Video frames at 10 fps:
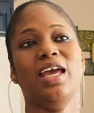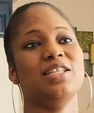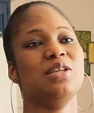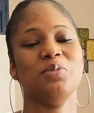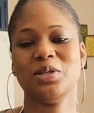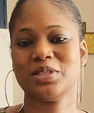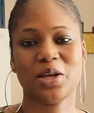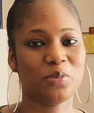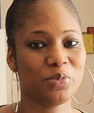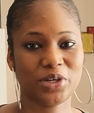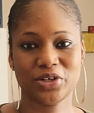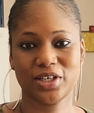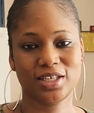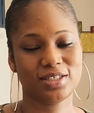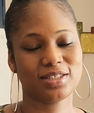And sometimes I'll bring the
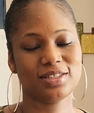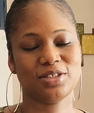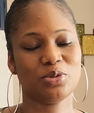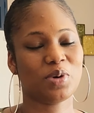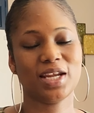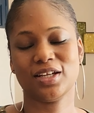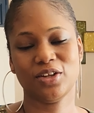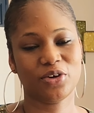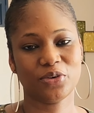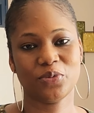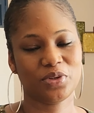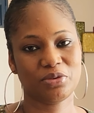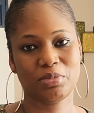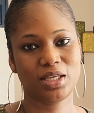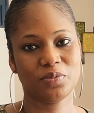kids to ride along
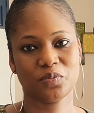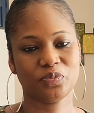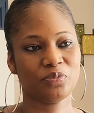with me.